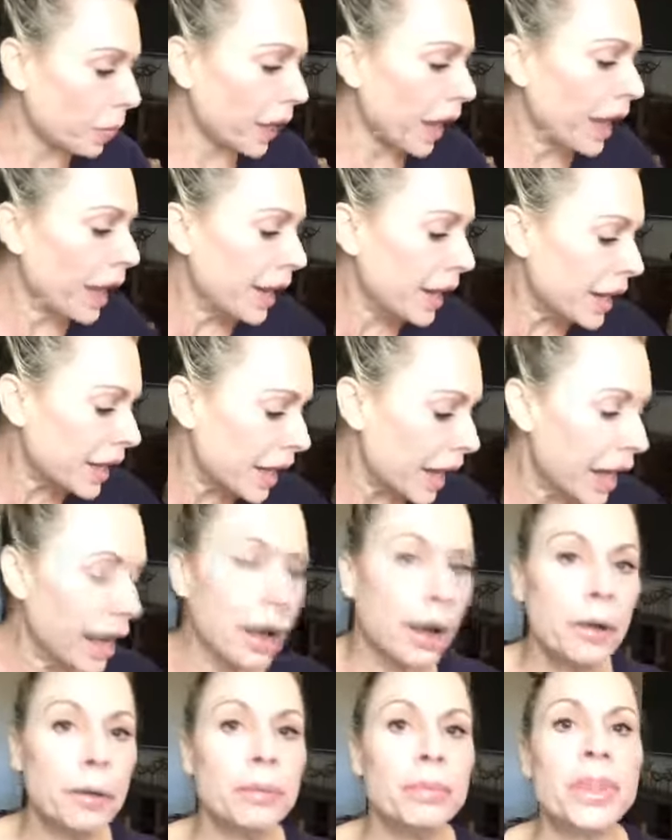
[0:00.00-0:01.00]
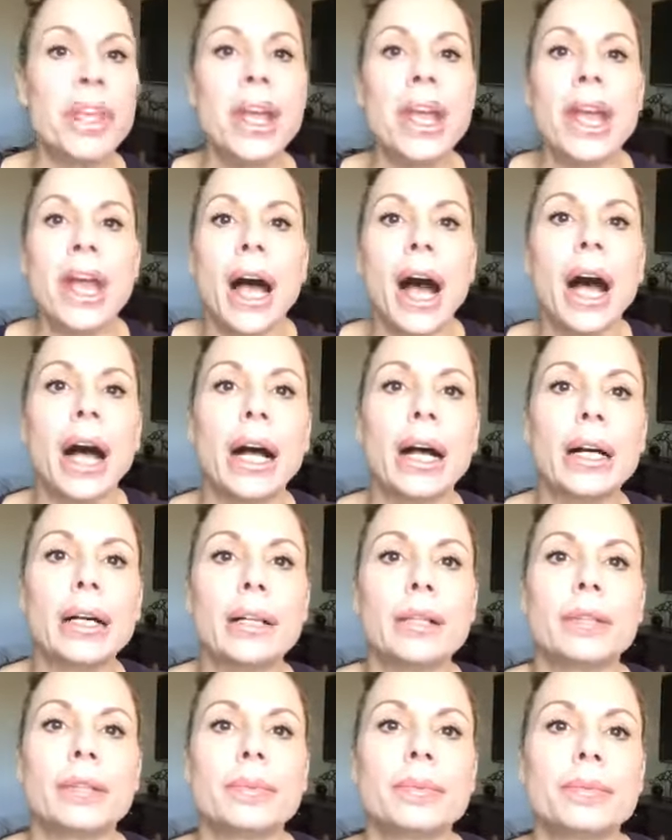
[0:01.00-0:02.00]
Anyhow.
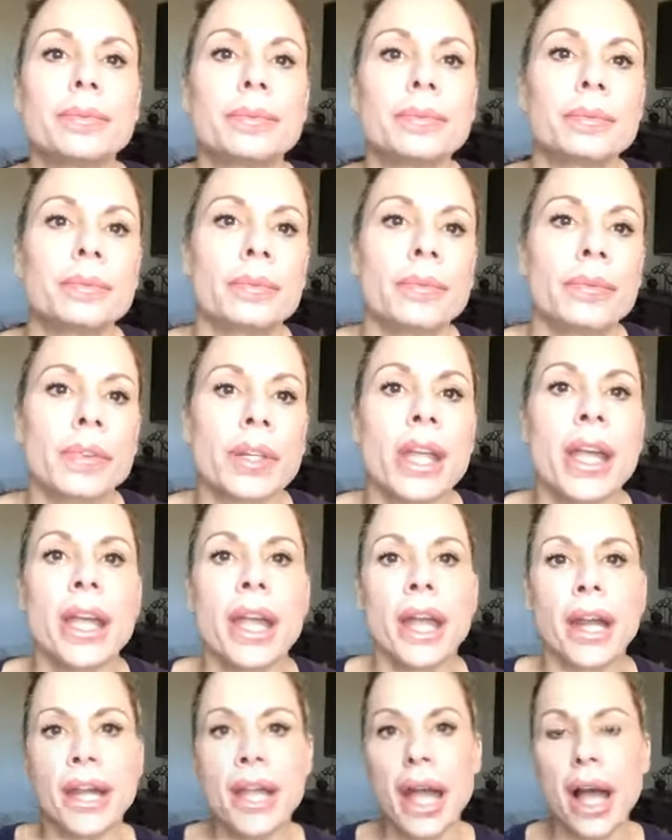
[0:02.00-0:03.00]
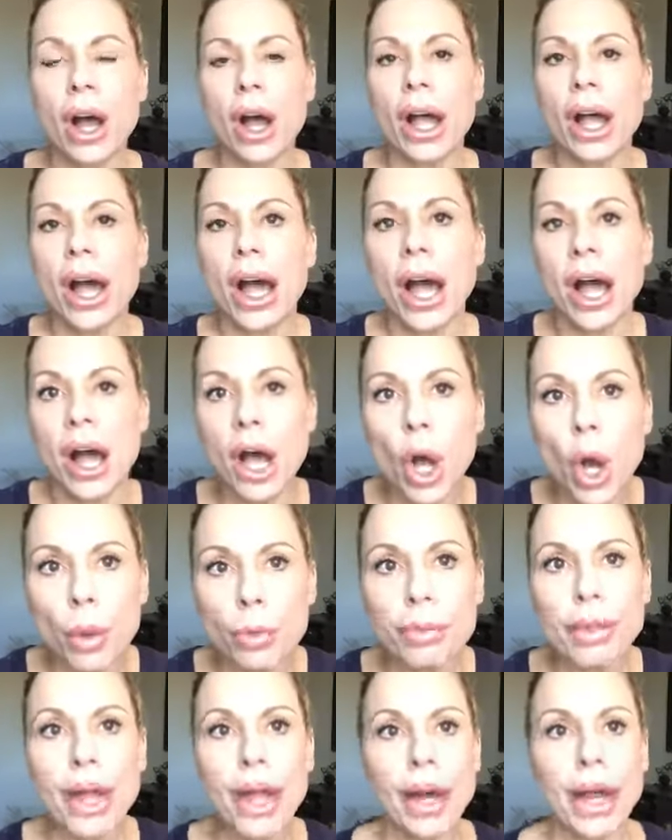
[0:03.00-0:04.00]
Um, anyhow, I
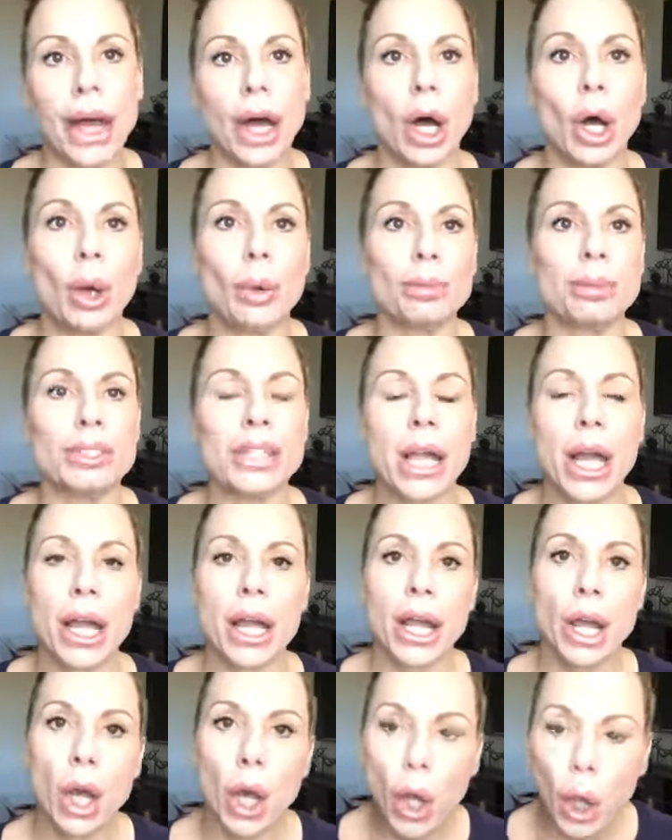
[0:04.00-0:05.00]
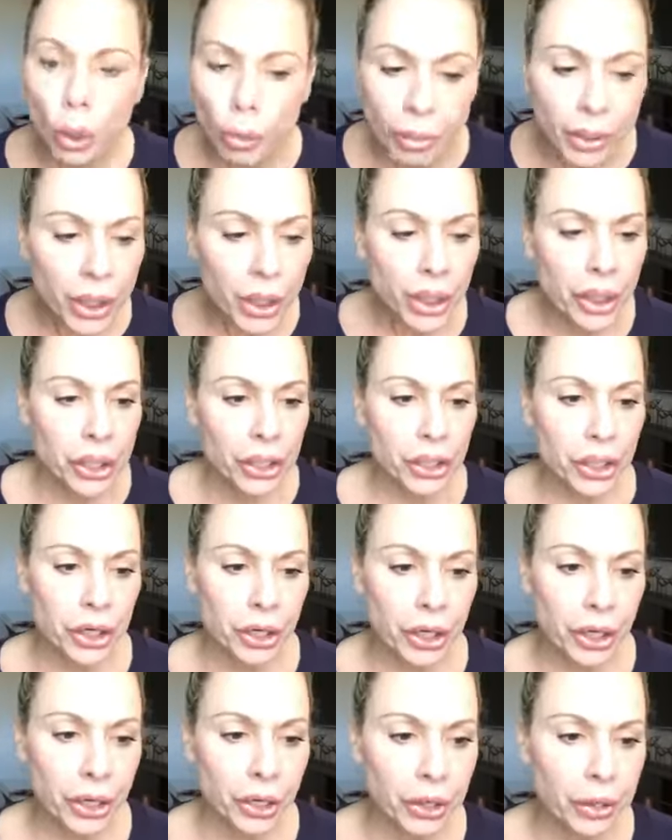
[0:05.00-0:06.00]
hope that helps. I hope, you
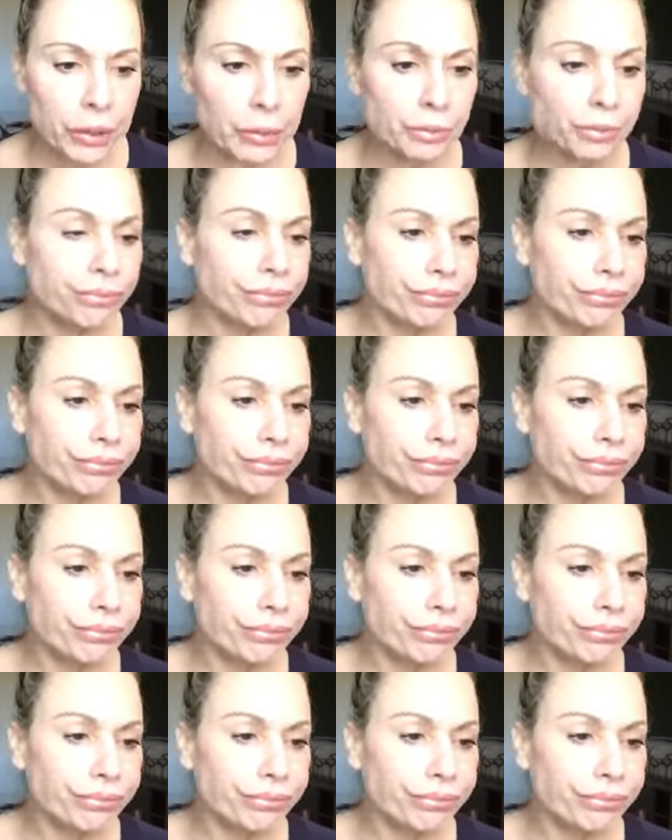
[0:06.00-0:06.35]
know,